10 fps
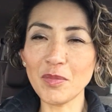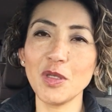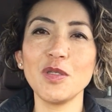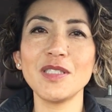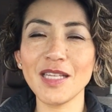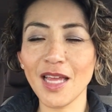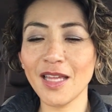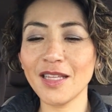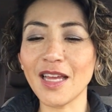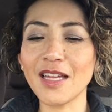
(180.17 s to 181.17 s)
you
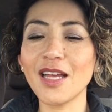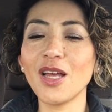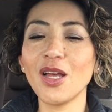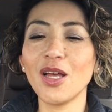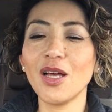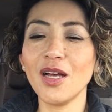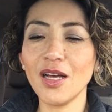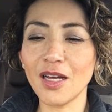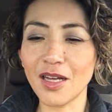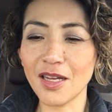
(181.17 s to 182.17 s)
saying like,
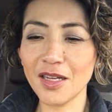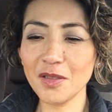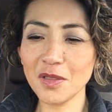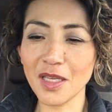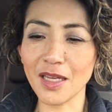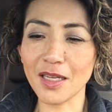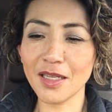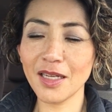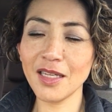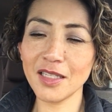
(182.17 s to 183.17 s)
okay,
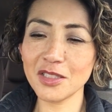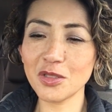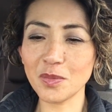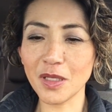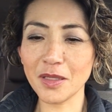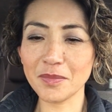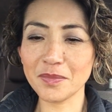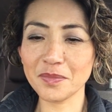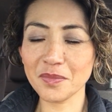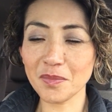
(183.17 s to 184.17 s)
I let you be.
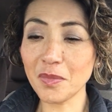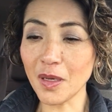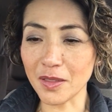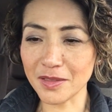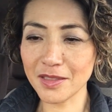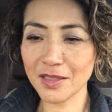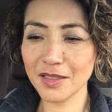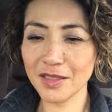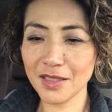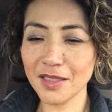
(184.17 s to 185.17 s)
But
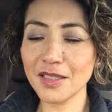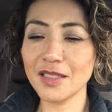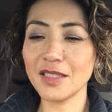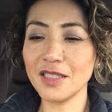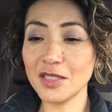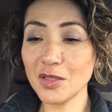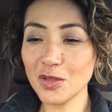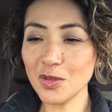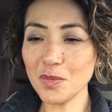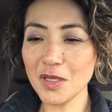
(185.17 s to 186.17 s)
listen
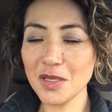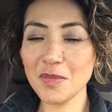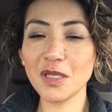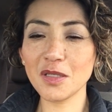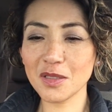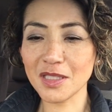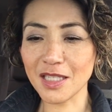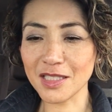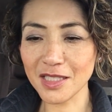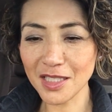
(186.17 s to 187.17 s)
to me, because
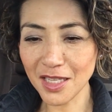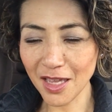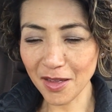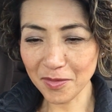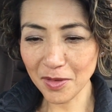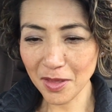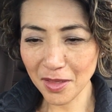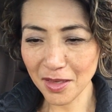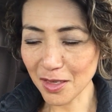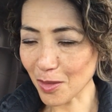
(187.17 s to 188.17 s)
I see
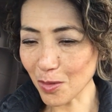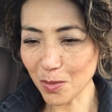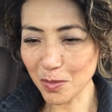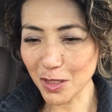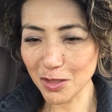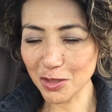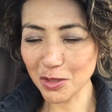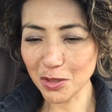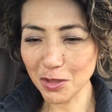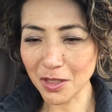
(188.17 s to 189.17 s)
everything, the whole
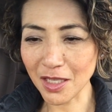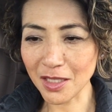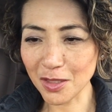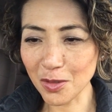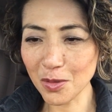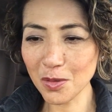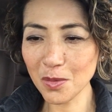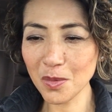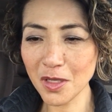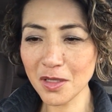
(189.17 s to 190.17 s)
picture. I know
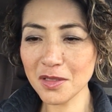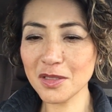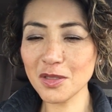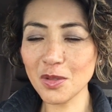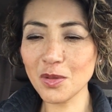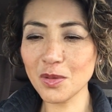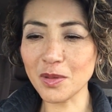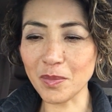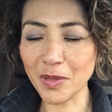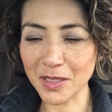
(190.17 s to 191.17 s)
where to go
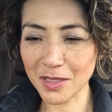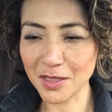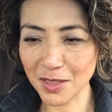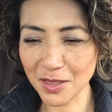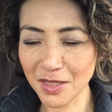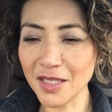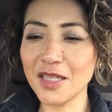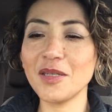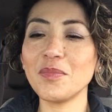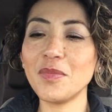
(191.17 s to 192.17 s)
the best.
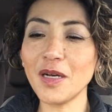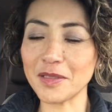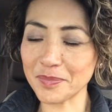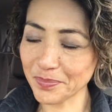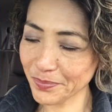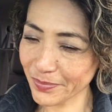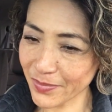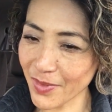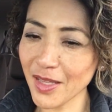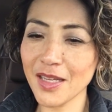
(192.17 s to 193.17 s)
But
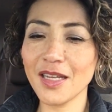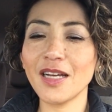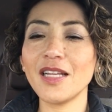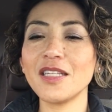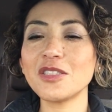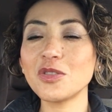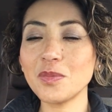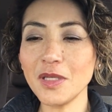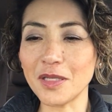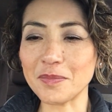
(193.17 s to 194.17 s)
I let you
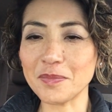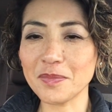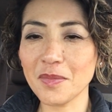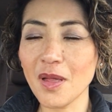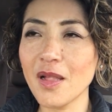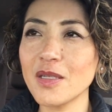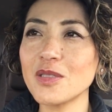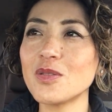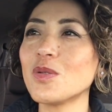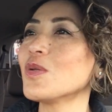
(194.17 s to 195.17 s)
be.
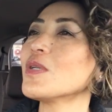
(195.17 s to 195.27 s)
So